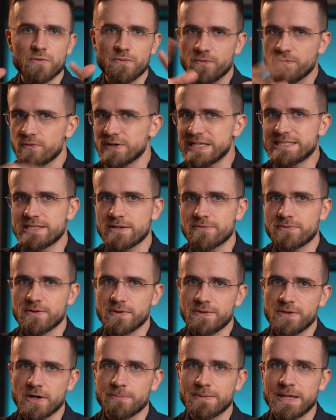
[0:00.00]
3
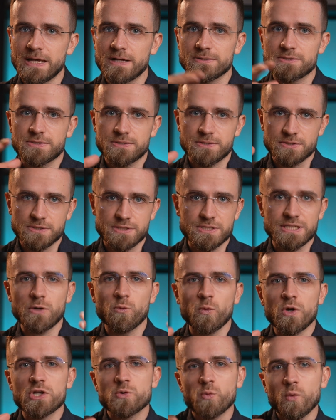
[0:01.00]
different thumbnails to see
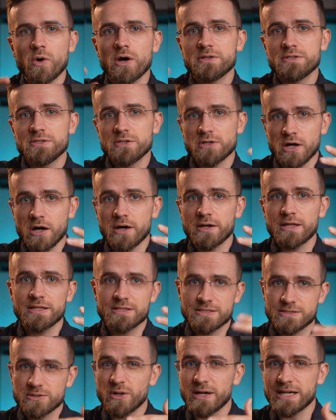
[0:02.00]
which one your
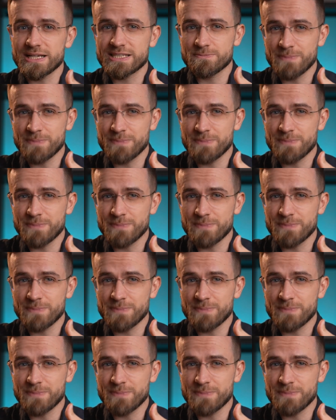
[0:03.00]
audience likes